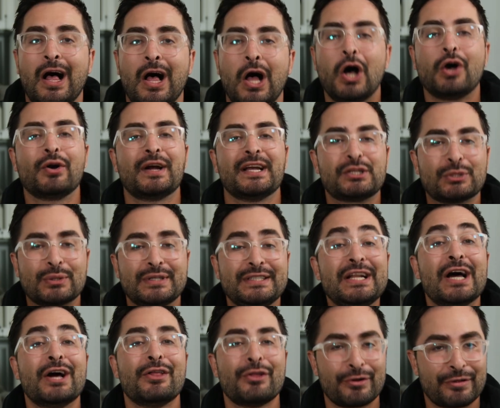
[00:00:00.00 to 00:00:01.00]
All right, so
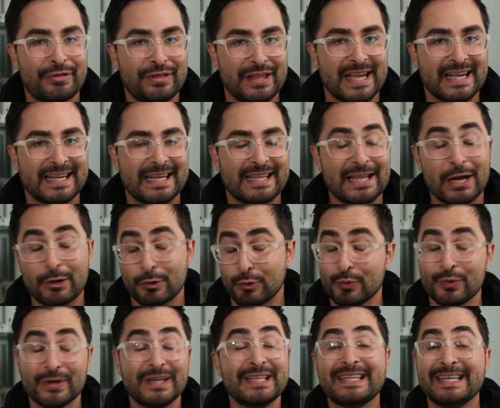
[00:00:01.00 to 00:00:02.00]
another thing that
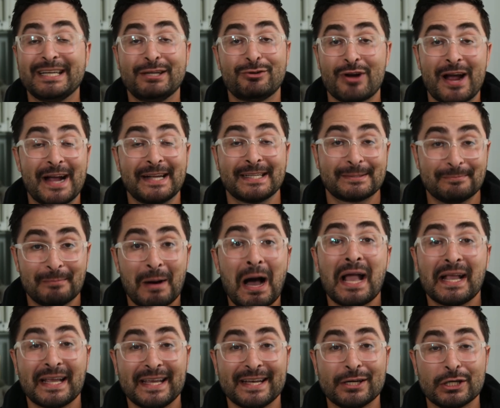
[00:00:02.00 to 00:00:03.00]
really grinds
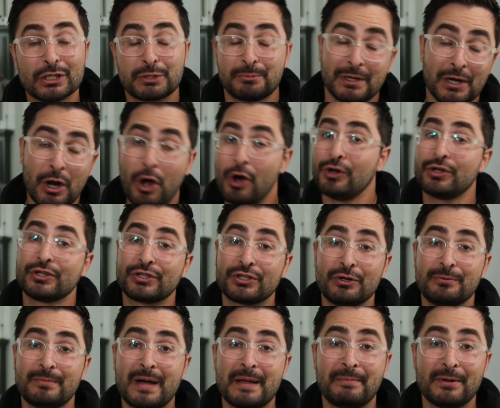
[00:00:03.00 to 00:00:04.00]
my gears, but also
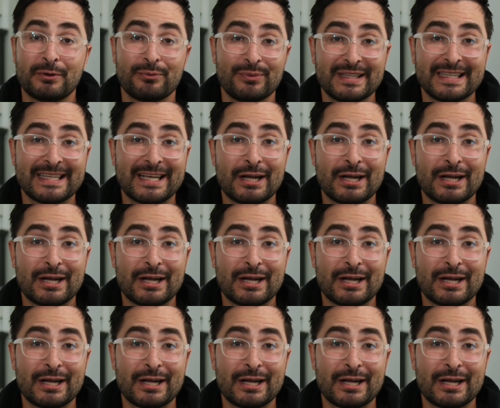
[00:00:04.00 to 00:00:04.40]
might be really